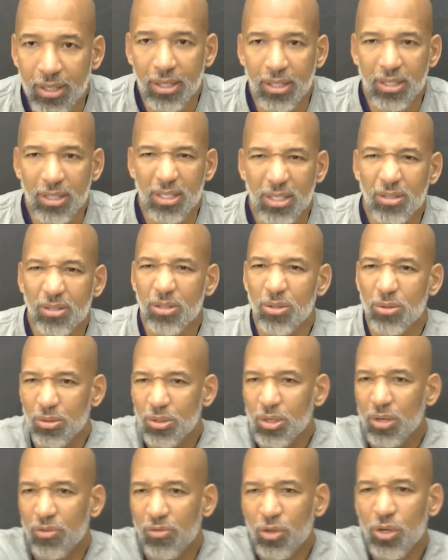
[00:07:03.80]
So
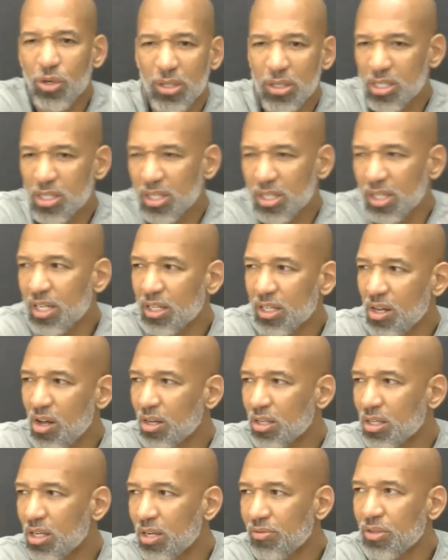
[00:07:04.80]
if you're in this league long
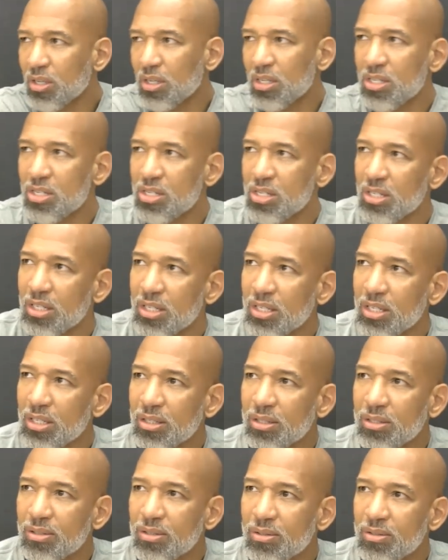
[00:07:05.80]
enough, you're going to see
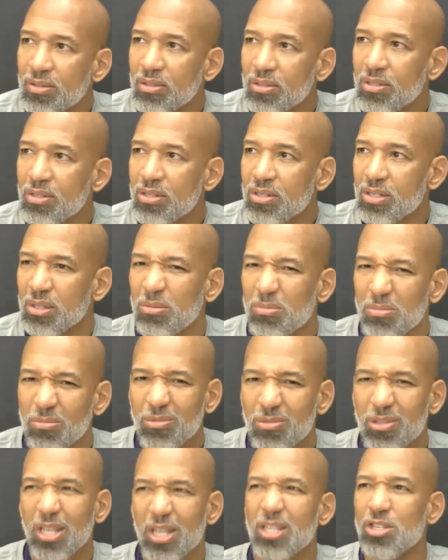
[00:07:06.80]
some
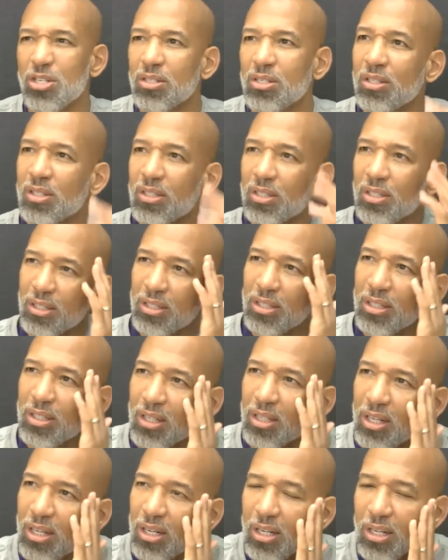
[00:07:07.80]
tension.
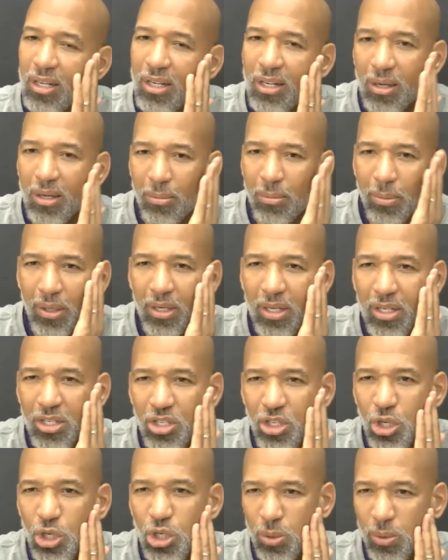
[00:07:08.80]
But it's
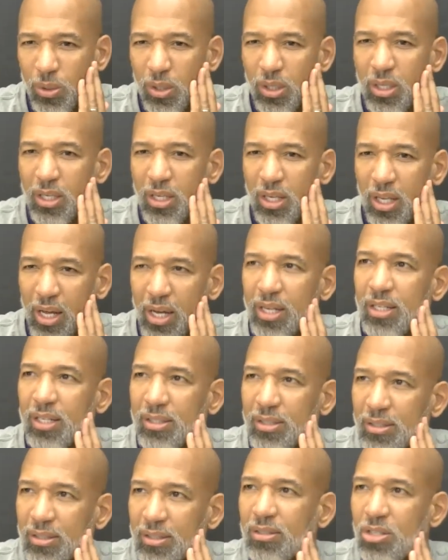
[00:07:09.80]
usually like
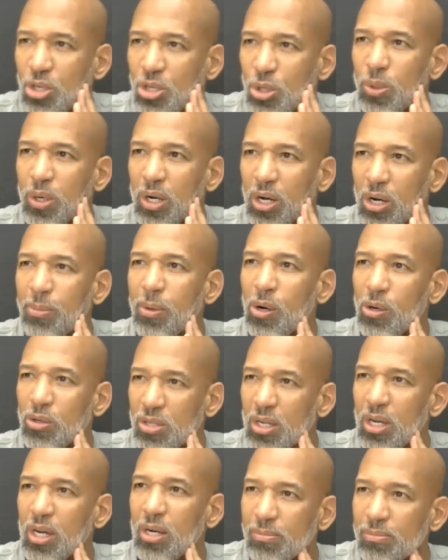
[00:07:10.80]
two elbows
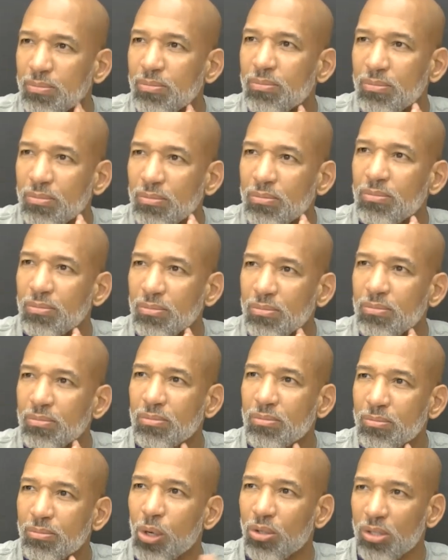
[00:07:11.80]
up,
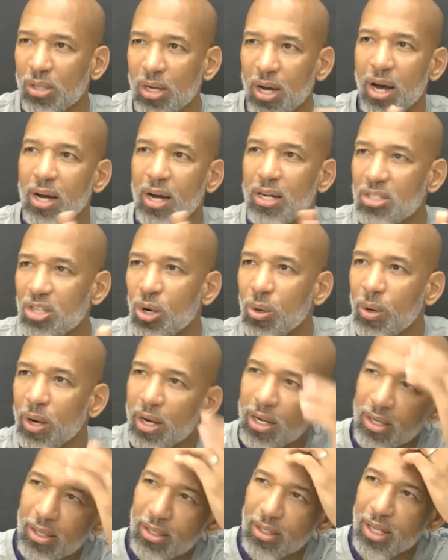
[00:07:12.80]
both guys go at
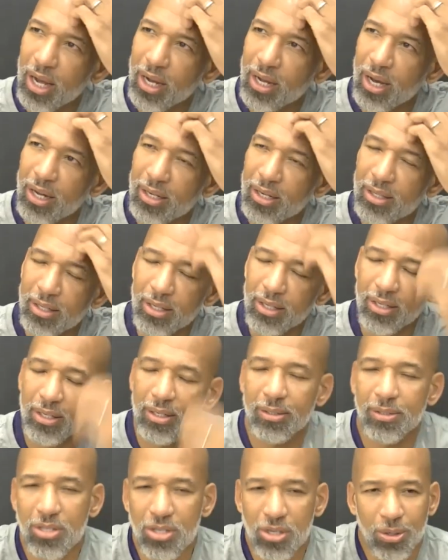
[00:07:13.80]
it, that kind of thing.
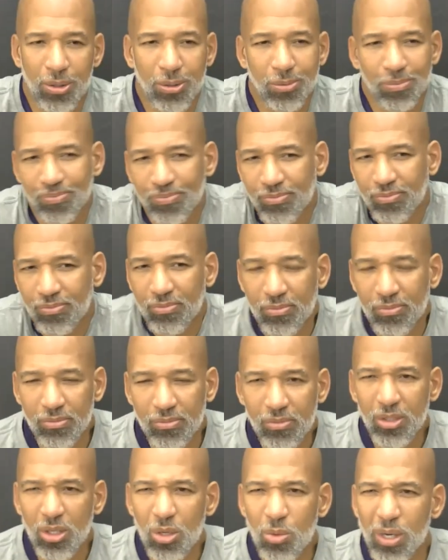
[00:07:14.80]
So
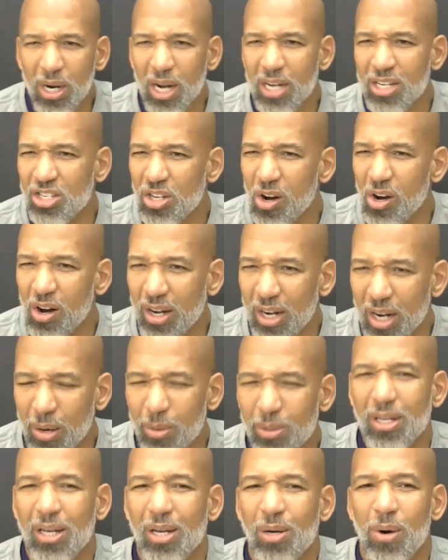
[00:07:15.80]
when I saw it, I
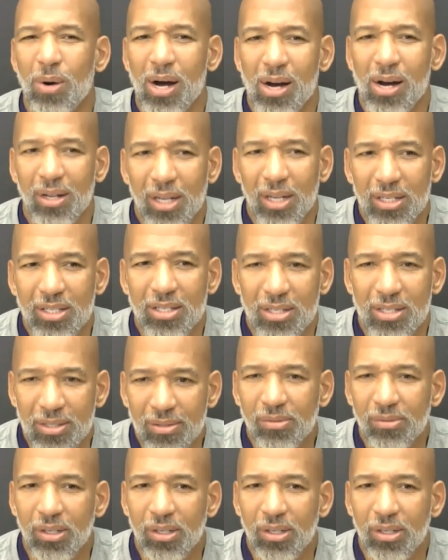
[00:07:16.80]
was like, wow, that's